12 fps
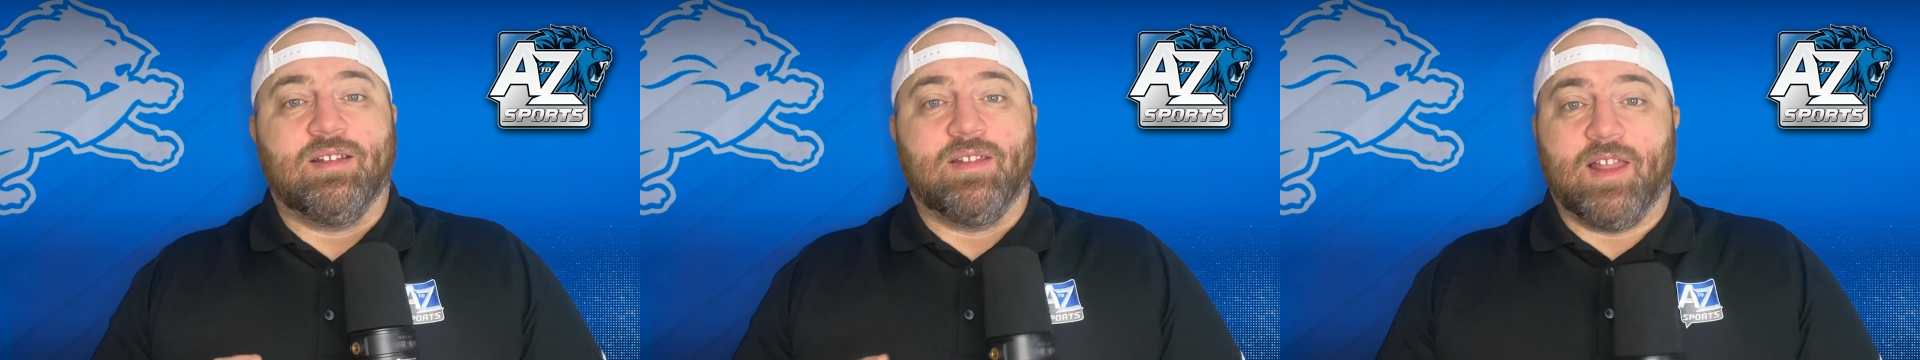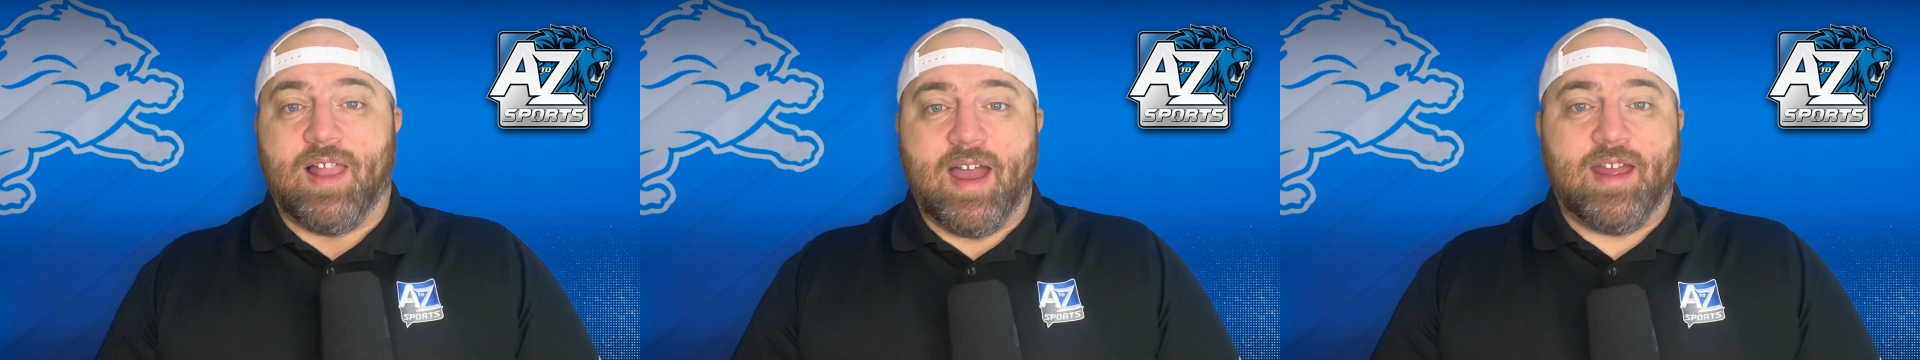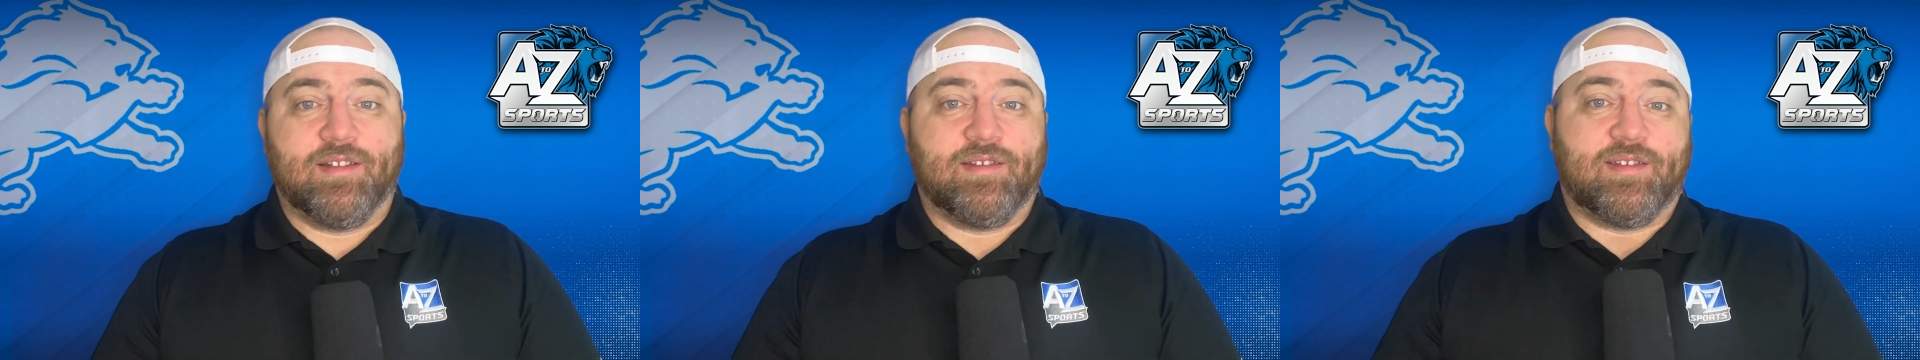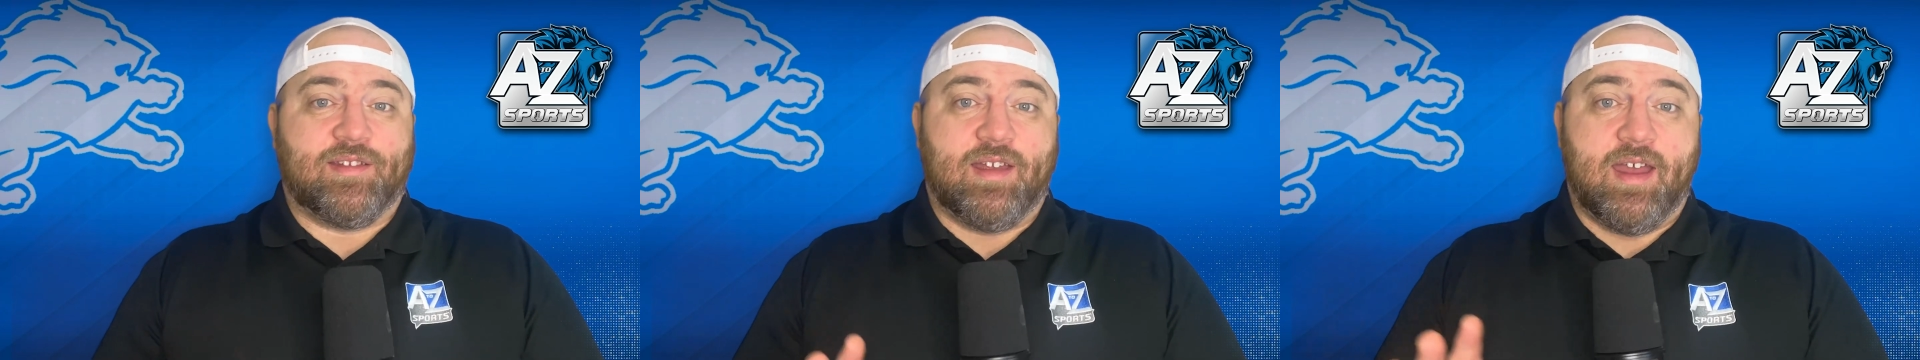The
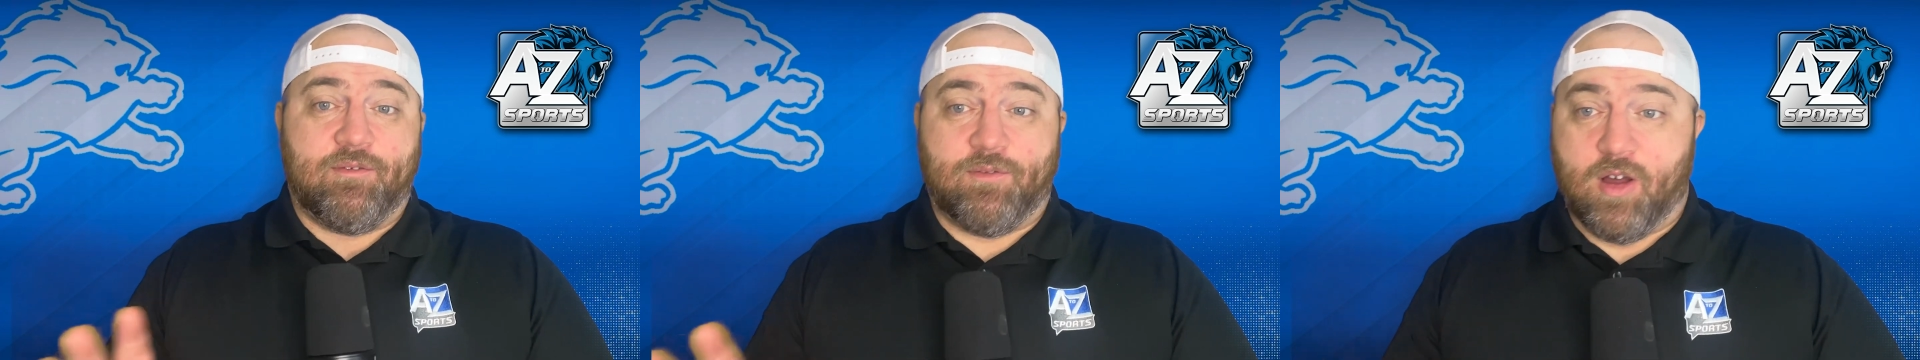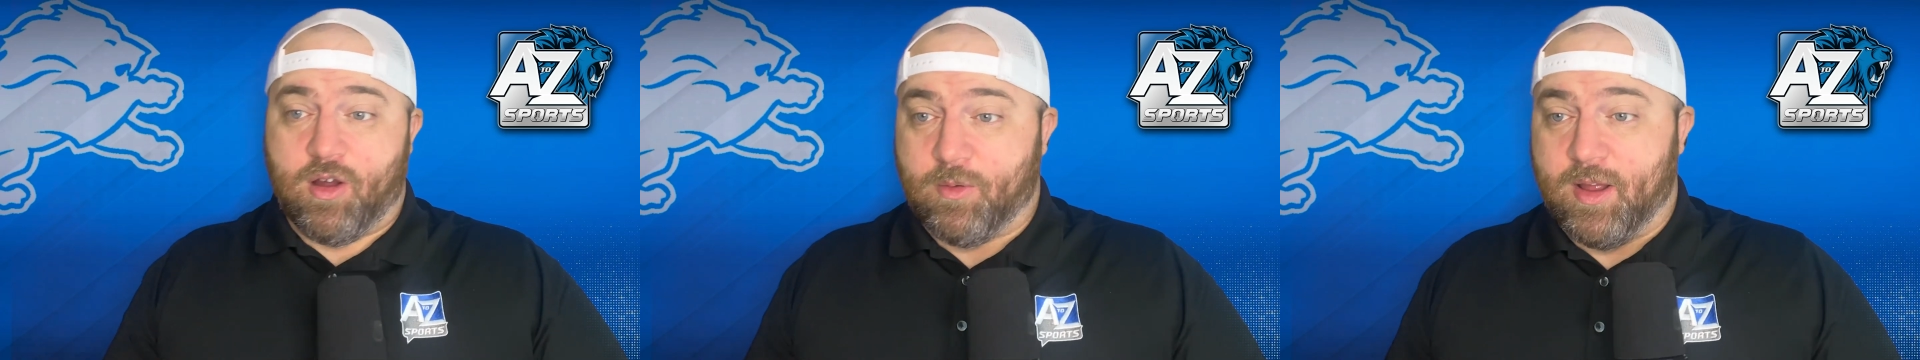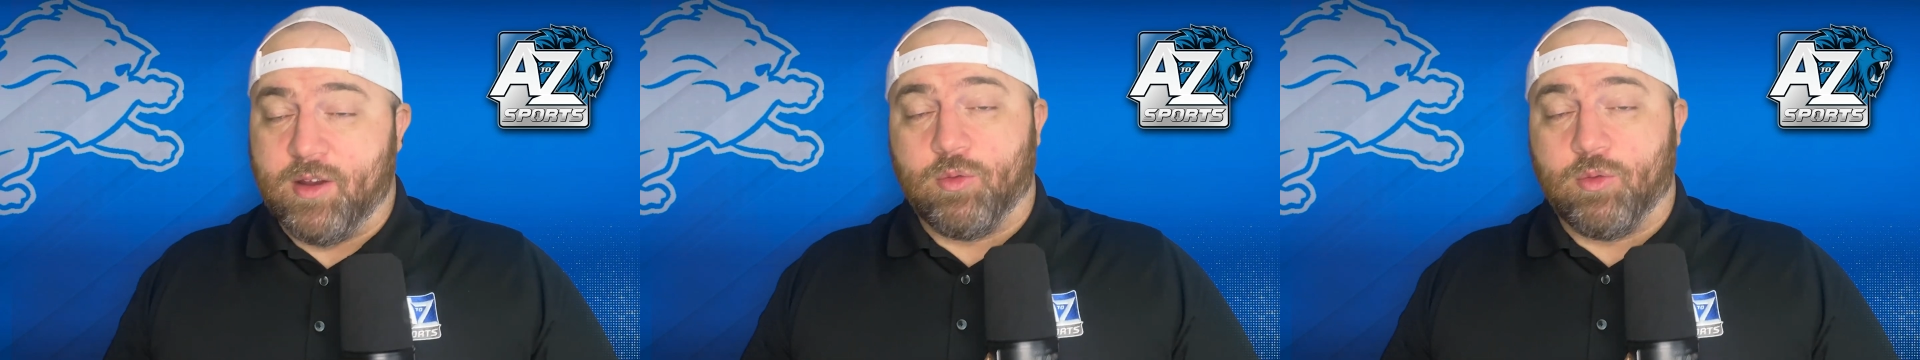Lions have already